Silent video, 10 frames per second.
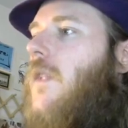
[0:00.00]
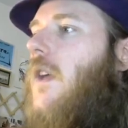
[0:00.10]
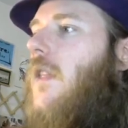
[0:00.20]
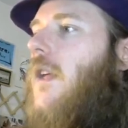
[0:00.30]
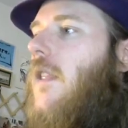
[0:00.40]

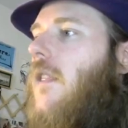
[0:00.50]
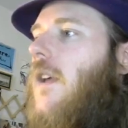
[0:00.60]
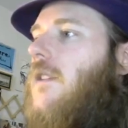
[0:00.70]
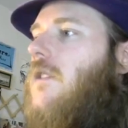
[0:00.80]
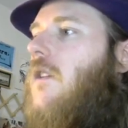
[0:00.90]
And then
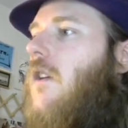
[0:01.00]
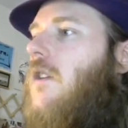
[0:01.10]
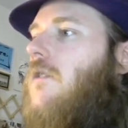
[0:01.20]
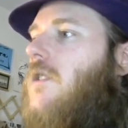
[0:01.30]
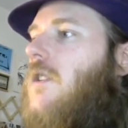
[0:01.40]
last
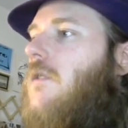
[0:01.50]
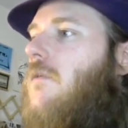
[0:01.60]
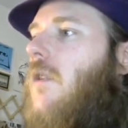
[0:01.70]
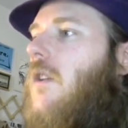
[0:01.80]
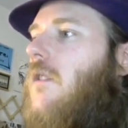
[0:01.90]
card, see
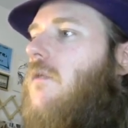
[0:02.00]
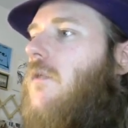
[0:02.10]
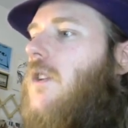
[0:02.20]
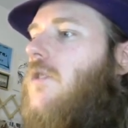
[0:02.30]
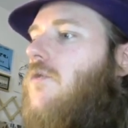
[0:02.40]
what
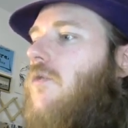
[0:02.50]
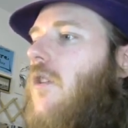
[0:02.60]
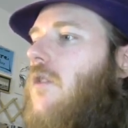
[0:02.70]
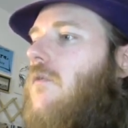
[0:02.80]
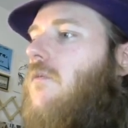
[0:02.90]
we
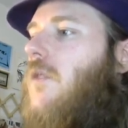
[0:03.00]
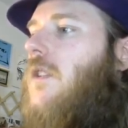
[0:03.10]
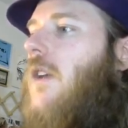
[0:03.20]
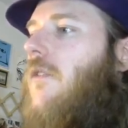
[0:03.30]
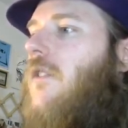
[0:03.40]
draw. We
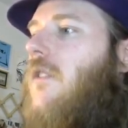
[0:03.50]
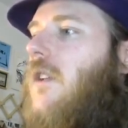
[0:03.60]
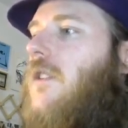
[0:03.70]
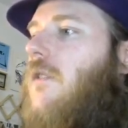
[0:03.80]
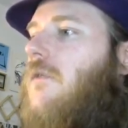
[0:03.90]

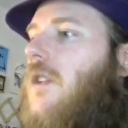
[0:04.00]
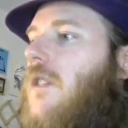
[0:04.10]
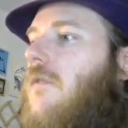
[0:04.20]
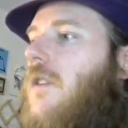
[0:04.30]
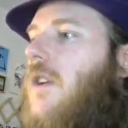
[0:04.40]
definitely don't need
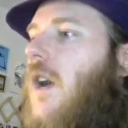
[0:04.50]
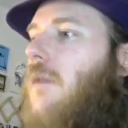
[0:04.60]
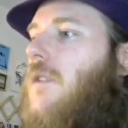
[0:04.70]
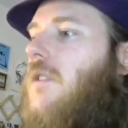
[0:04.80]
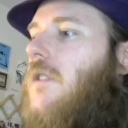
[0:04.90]
3
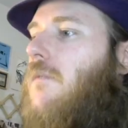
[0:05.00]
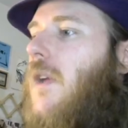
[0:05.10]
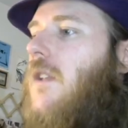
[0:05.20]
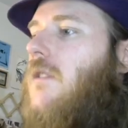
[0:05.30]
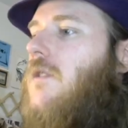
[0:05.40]
copies of the
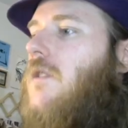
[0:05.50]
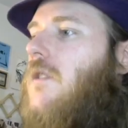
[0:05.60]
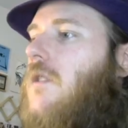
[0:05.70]
Maidens.